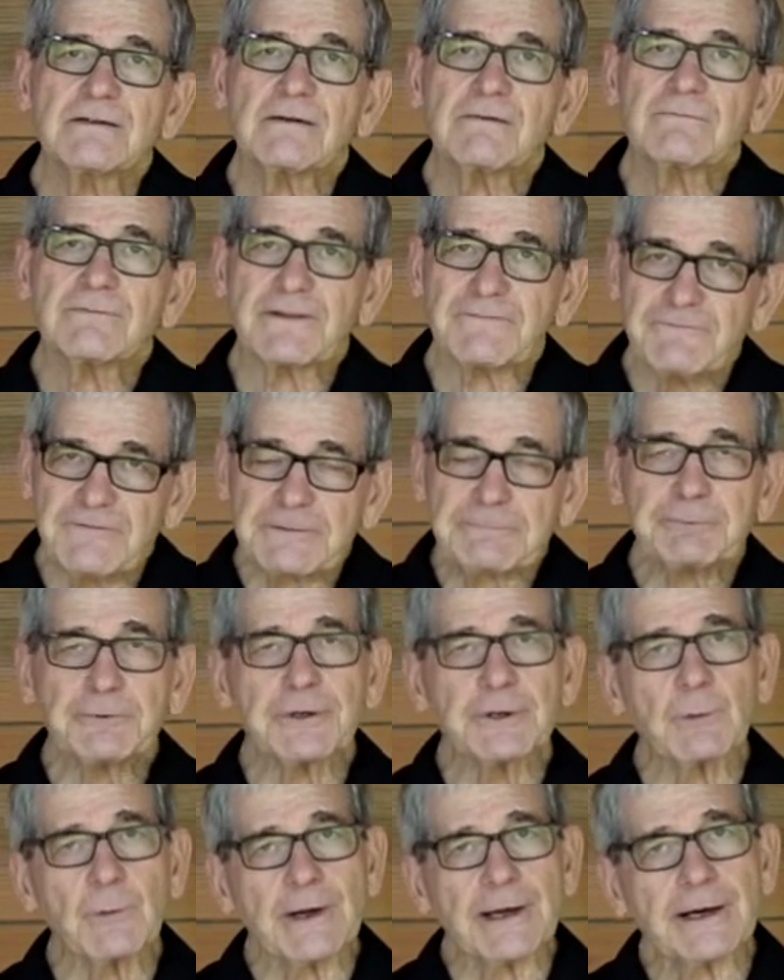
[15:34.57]
They fit
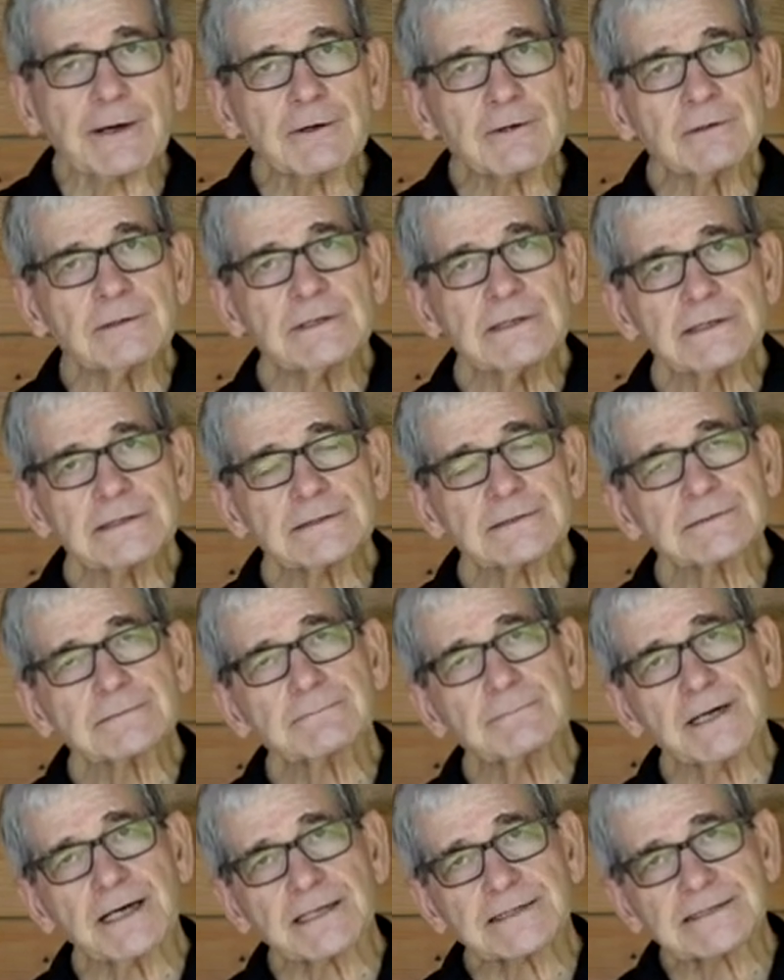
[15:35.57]
pretty well,
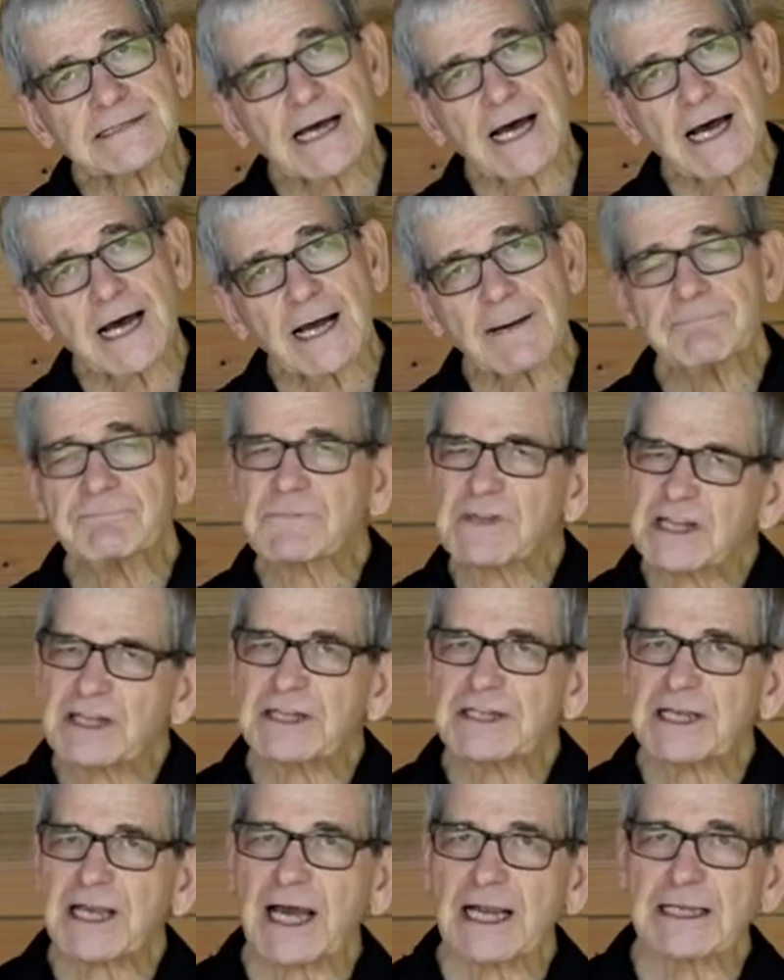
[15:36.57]
but
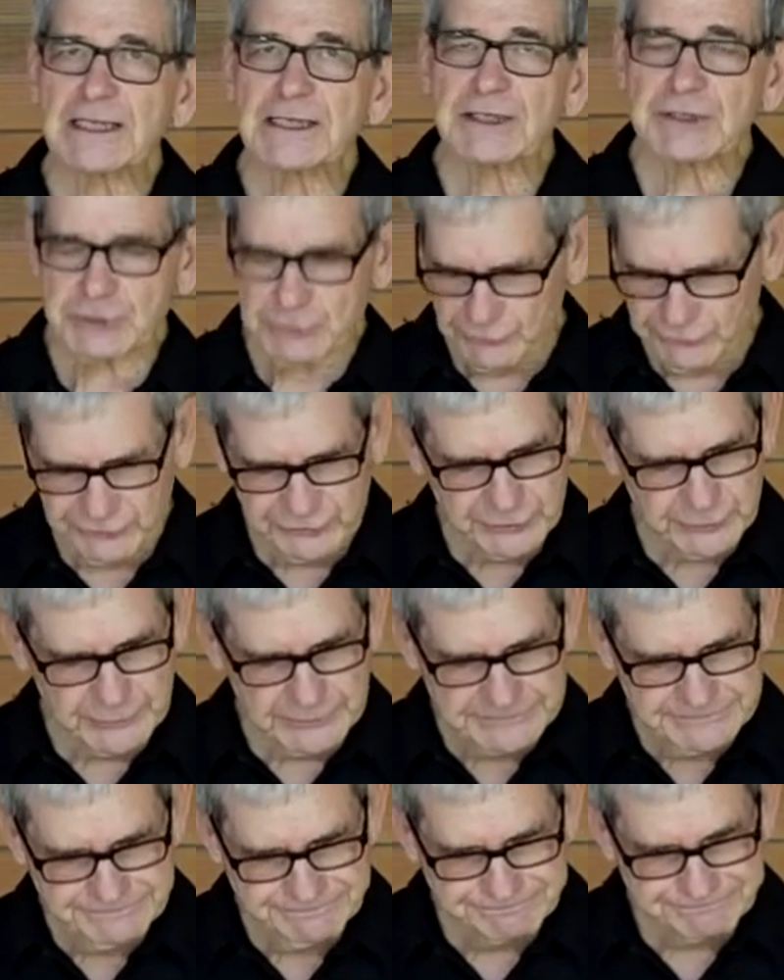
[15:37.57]
you got to get used to
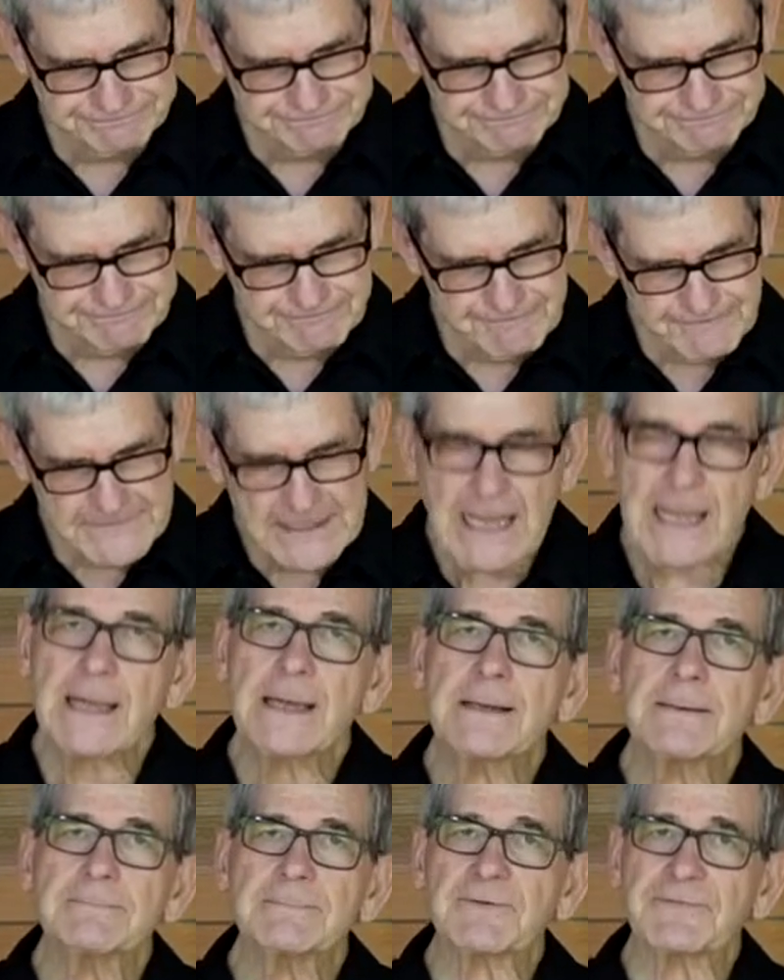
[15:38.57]

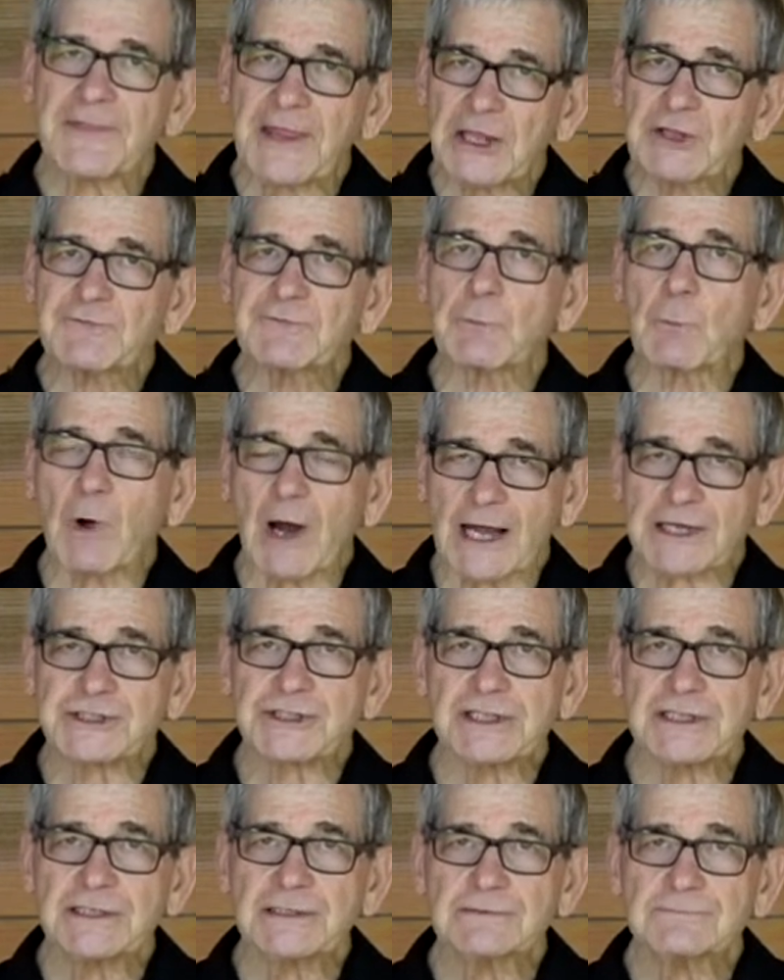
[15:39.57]
them. But thanks for
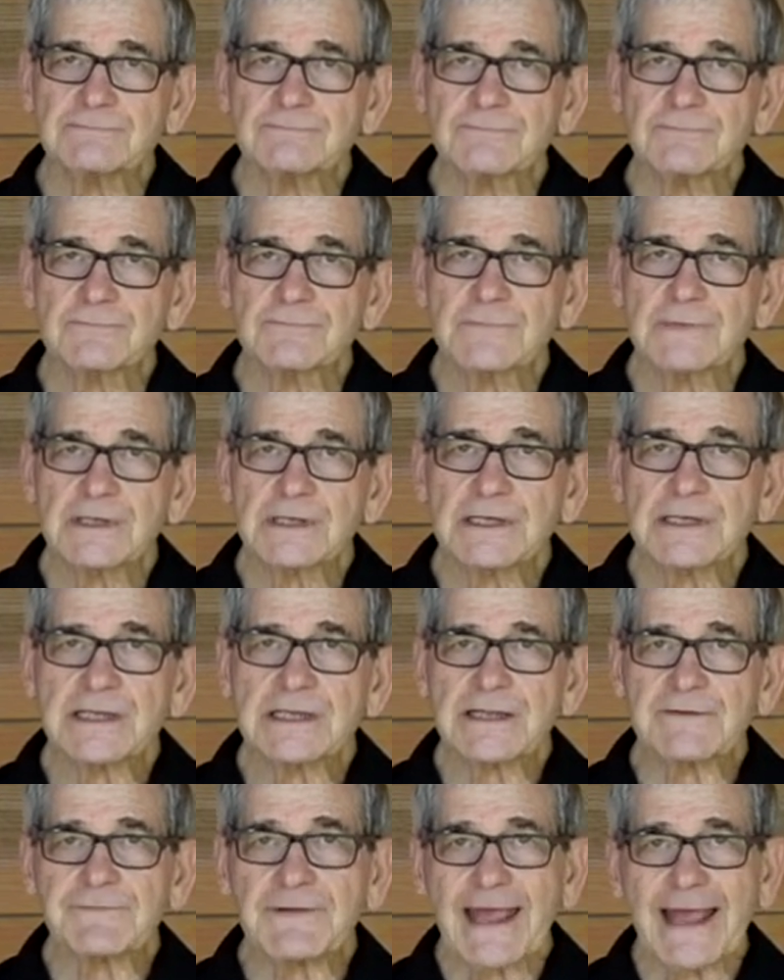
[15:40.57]
watching.
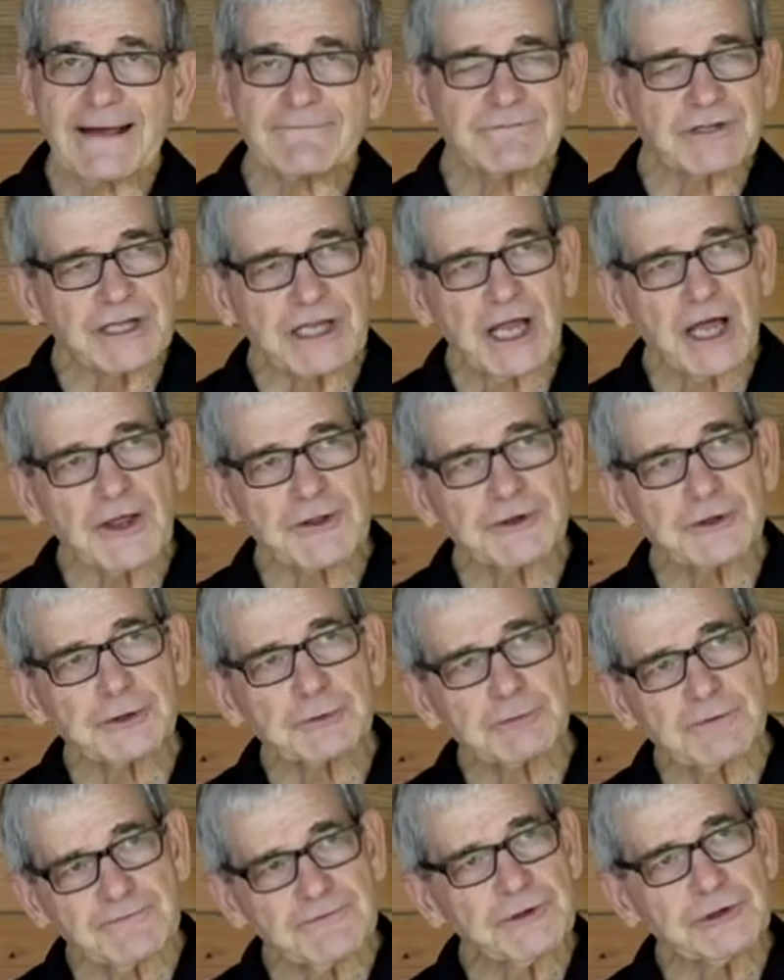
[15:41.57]
If you have any other
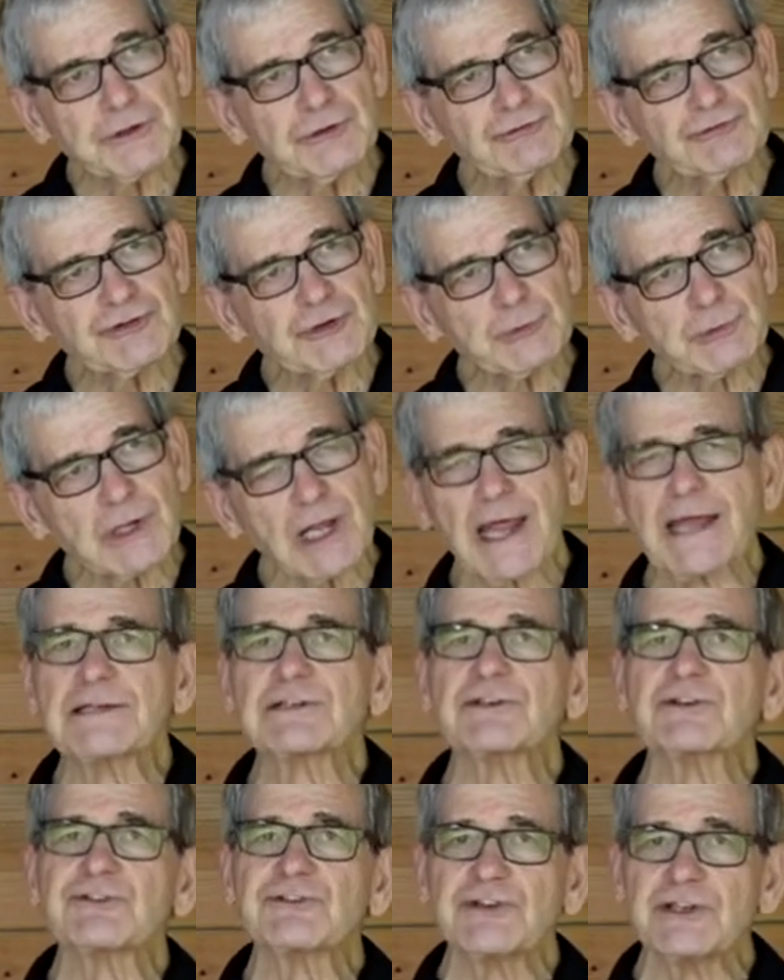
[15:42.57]
reviews you would like
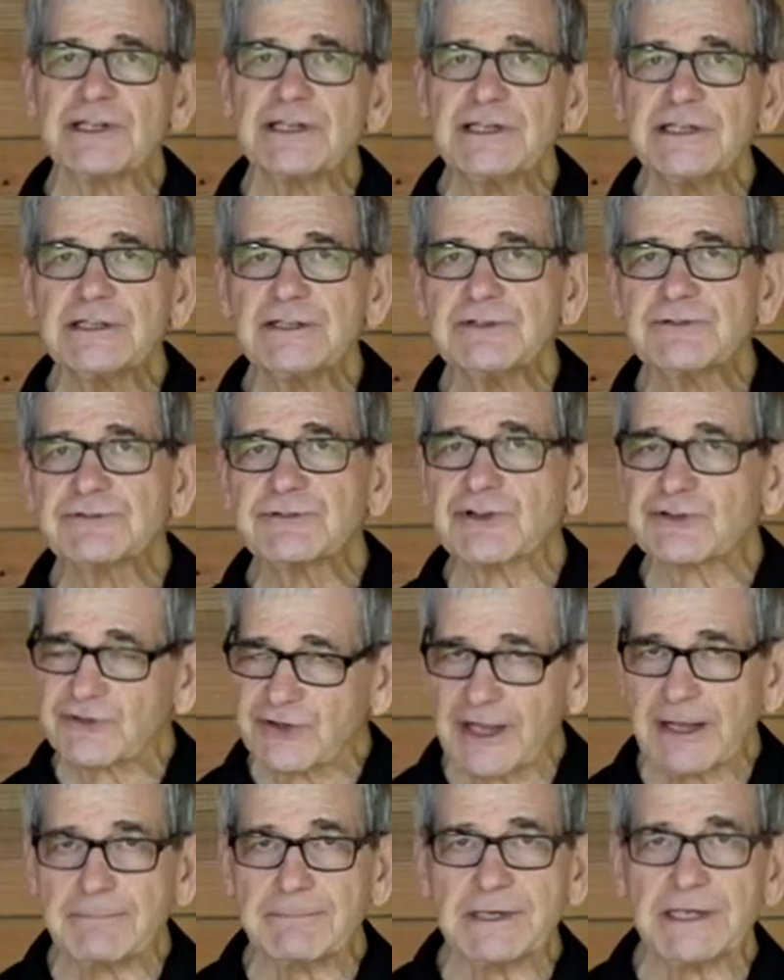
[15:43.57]
to see, just
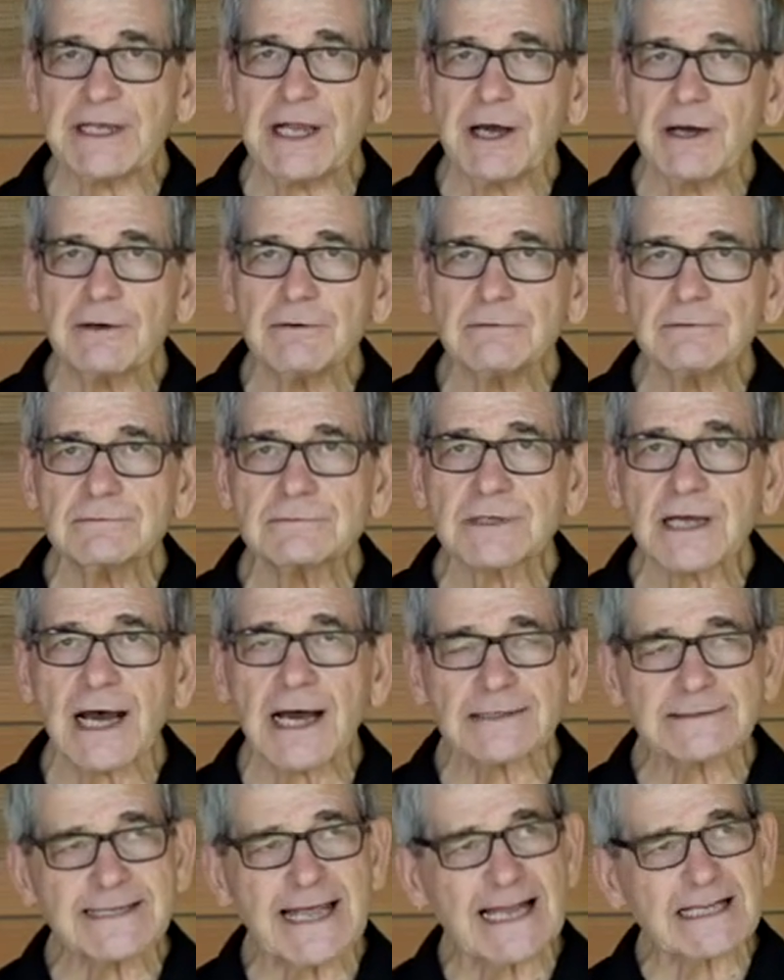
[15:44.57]
let me know.
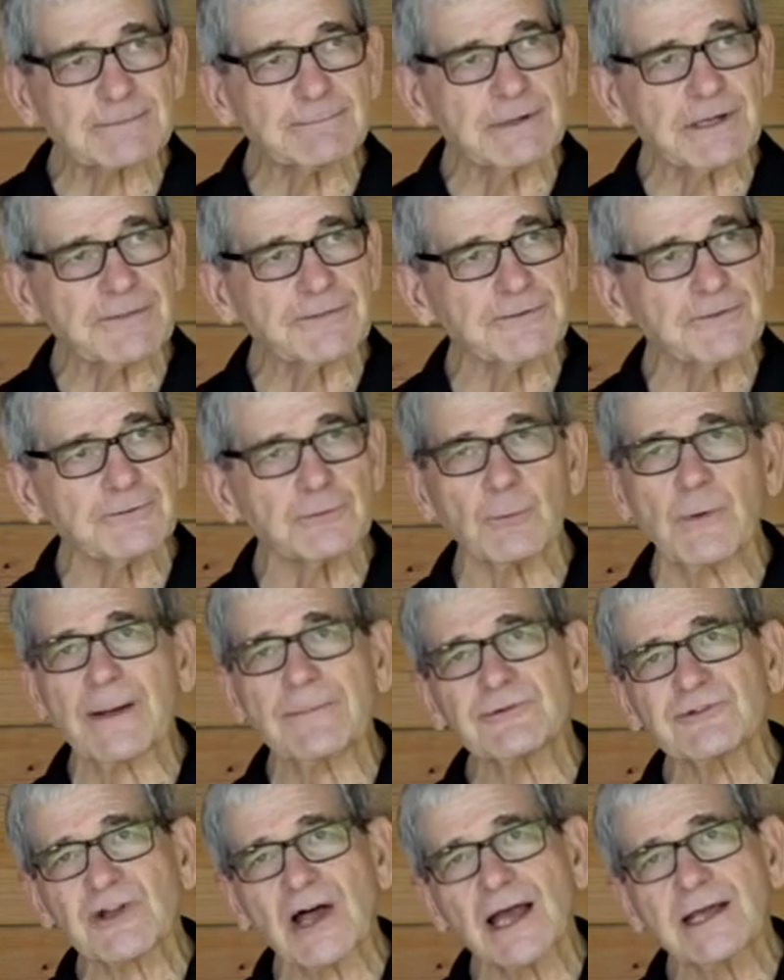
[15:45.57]
Contact me through the
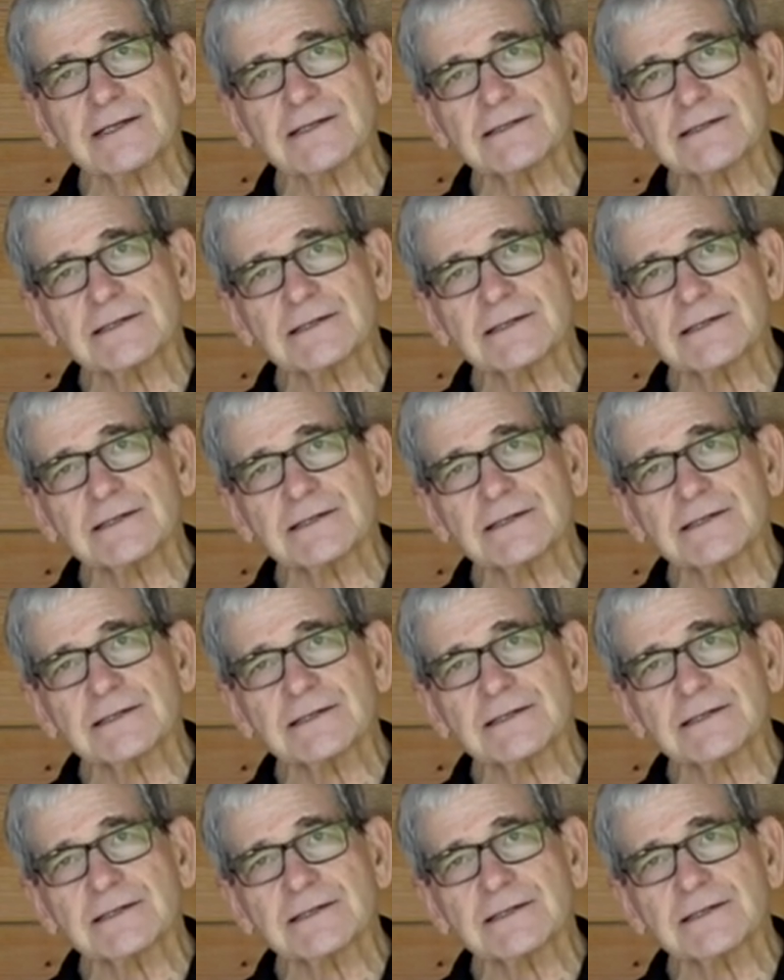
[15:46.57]
website.